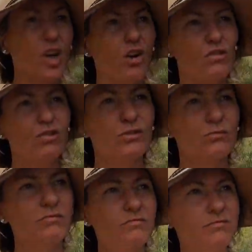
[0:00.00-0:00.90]

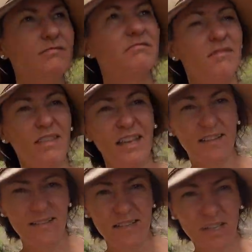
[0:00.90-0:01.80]
coral
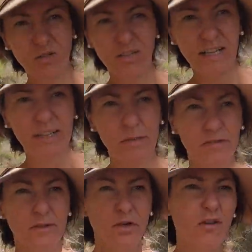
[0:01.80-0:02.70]
things that look like a bit
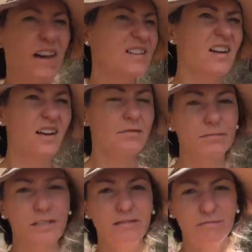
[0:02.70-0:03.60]
of a crater,
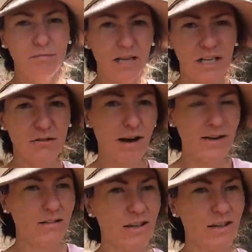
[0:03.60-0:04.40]
but mini crater